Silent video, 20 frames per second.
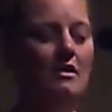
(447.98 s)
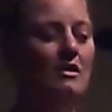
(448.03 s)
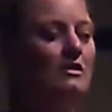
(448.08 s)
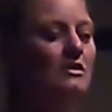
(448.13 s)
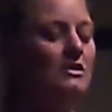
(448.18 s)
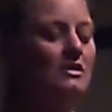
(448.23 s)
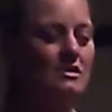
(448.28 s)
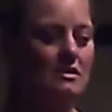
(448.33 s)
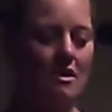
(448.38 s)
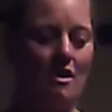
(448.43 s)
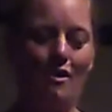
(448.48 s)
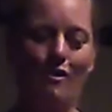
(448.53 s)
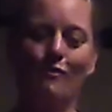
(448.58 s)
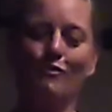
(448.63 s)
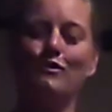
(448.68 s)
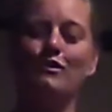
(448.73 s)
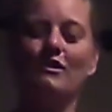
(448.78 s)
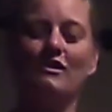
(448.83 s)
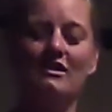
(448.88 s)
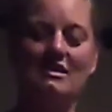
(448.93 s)
So
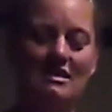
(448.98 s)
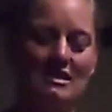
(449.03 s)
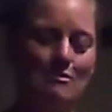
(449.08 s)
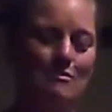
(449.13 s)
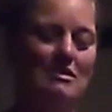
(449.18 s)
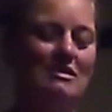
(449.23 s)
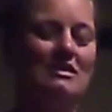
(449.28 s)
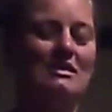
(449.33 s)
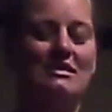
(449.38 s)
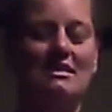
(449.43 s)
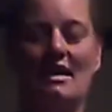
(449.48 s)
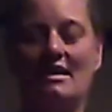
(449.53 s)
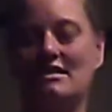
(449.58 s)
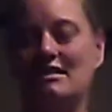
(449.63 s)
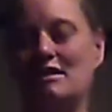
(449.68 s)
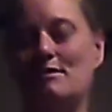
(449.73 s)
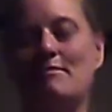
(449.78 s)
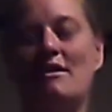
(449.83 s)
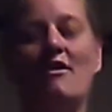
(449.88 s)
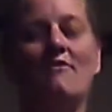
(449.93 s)
you're going to see me in the exact
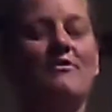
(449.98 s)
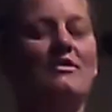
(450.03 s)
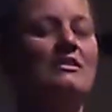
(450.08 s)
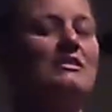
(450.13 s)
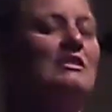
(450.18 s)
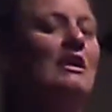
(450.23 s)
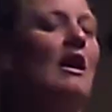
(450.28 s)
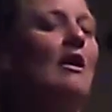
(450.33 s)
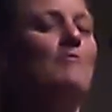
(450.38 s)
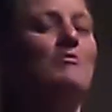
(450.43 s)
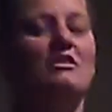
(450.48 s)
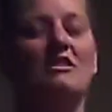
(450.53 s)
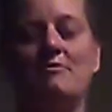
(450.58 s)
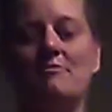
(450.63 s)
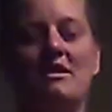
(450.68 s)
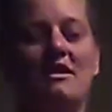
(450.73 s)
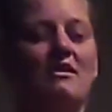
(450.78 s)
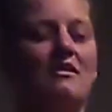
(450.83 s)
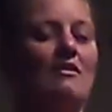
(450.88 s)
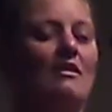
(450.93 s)
same outfits. Believe
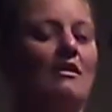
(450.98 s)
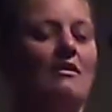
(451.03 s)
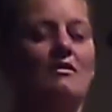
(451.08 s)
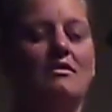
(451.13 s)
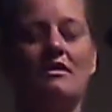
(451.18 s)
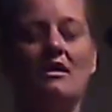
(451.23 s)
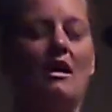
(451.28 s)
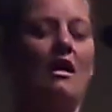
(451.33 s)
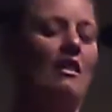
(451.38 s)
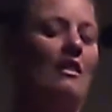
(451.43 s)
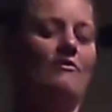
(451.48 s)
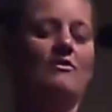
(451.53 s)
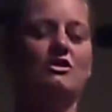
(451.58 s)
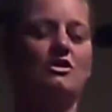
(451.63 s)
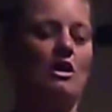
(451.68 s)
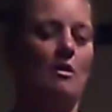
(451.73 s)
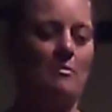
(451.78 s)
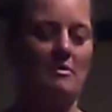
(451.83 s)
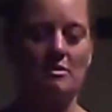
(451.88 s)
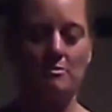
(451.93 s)
me, I'll have a
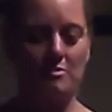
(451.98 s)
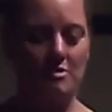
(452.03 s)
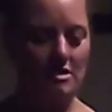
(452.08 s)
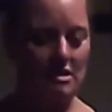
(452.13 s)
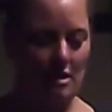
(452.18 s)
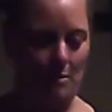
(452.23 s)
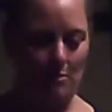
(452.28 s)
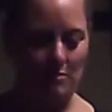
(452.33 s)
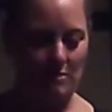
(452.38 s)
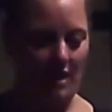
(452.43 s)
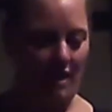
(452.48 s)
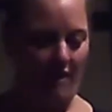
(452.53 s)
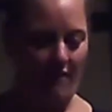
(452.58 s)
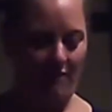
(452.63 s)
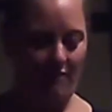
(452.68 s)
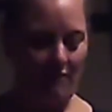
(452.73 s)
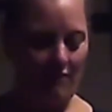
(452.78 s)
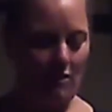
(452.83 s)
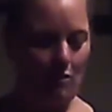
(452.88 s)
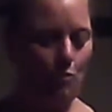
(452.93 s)
shopping spree someday,
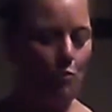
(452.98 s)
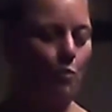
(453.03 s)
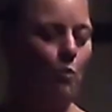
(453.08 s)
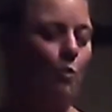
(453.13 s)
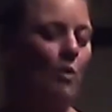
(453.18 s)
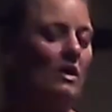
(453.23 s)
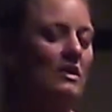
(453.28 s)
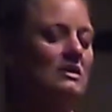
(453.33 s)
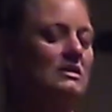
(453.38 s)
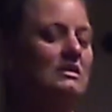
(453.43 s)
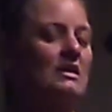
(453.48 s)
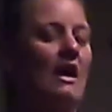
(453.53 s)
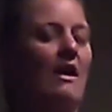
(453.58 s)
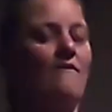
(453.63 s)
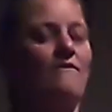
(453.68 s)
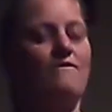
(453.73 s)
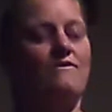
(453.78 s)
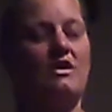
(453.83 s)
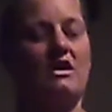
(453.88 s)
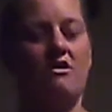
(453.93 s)
once I
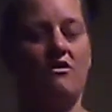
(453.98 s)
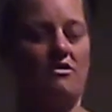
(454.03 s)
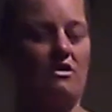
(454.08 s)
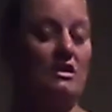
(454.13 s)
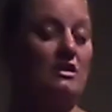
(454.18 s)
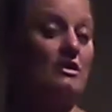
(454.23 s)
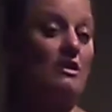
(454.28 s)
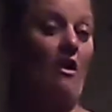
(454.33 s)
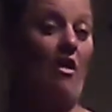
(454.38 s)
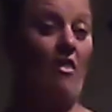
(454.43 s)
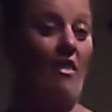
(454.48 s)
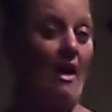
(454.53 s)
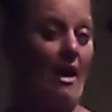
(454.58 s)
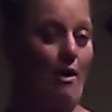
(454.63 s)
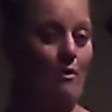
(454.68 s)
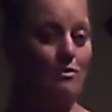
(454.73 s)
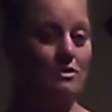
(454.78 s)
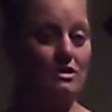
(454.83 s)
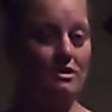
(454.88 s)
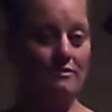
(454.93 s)
figured this all
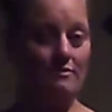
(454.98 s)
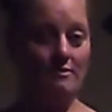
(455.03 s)
out.